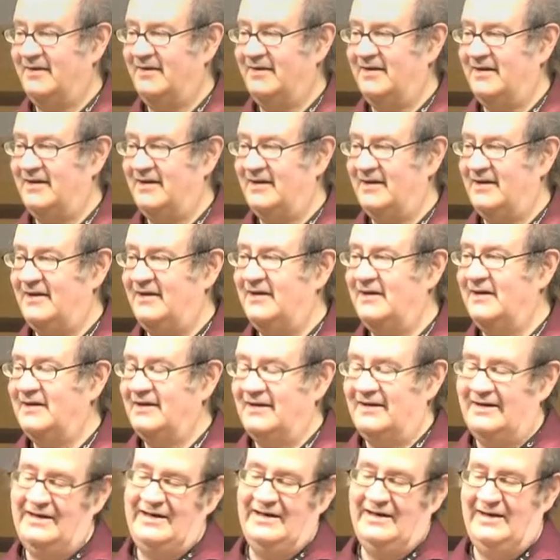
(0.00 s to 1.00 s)
certainly
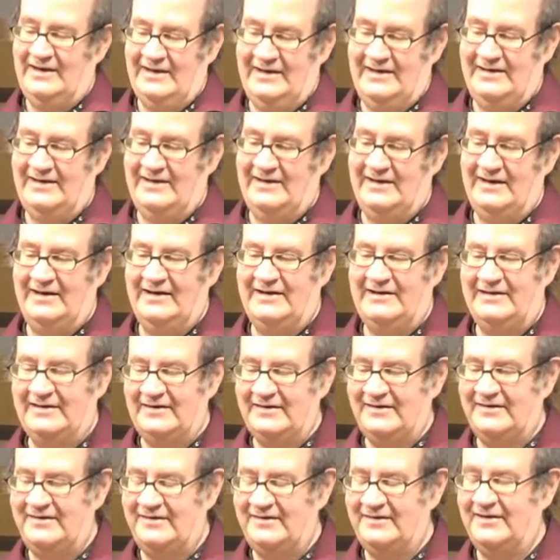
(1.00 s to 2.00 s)
it
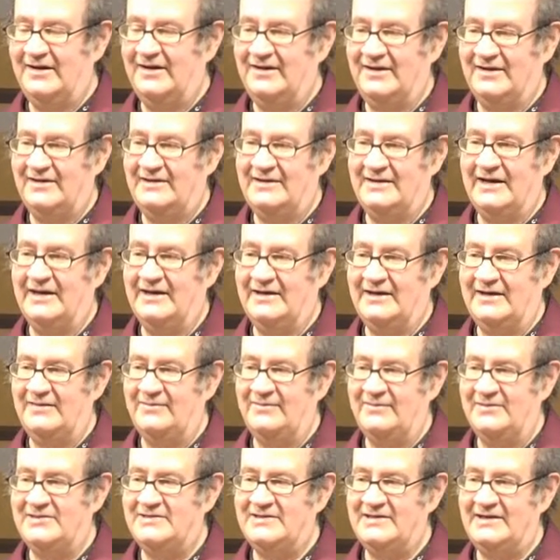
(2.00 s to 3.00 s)
is done
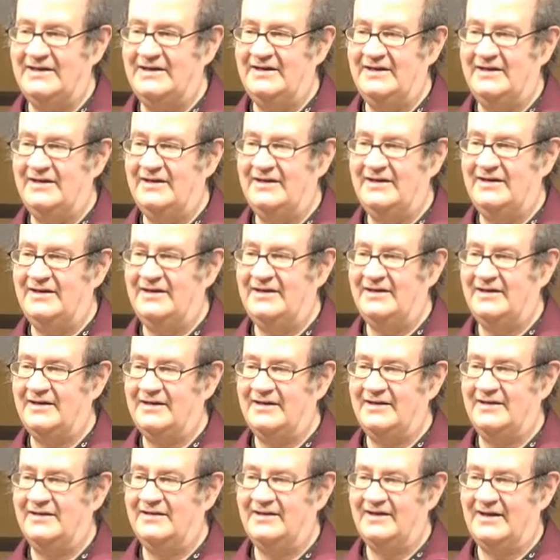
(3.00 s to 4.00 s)
in machine learning,
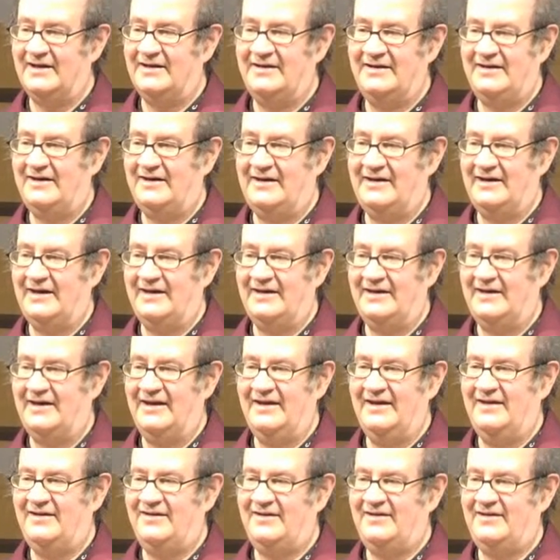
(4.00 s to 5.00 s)
and I think
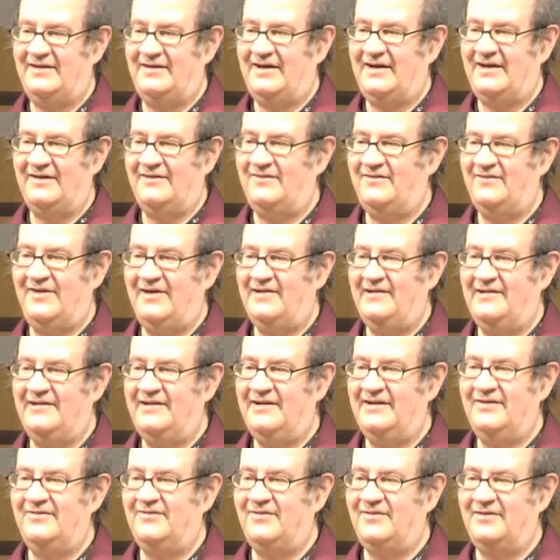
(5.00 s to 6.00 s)
that's fair
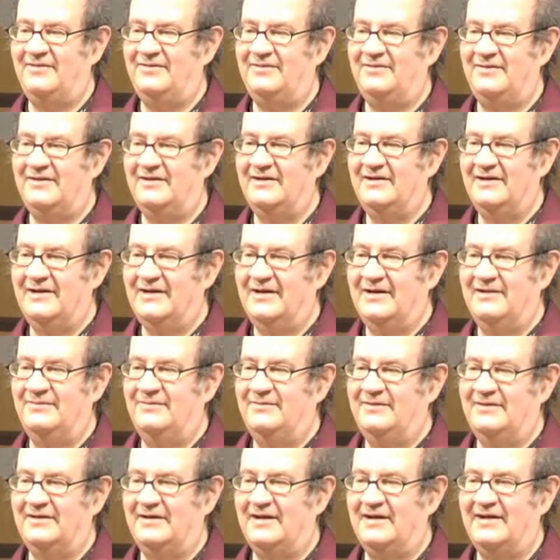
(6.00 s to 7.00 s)
enough. I
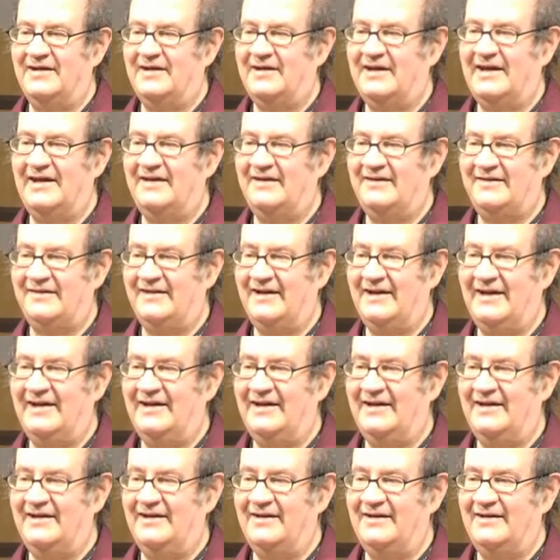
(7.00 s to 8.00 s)
wouldn't go against
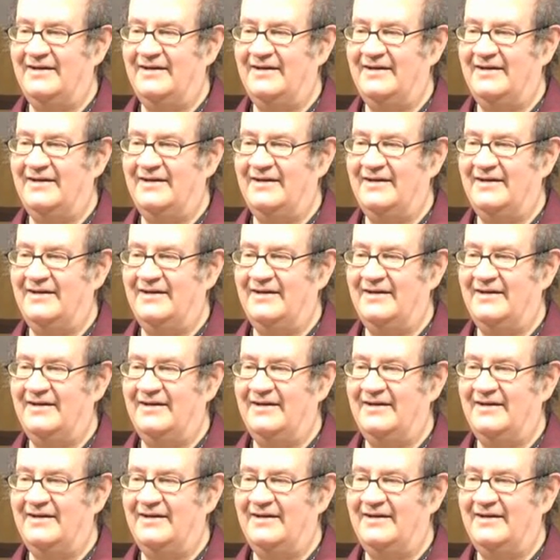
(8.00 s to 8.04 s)
that.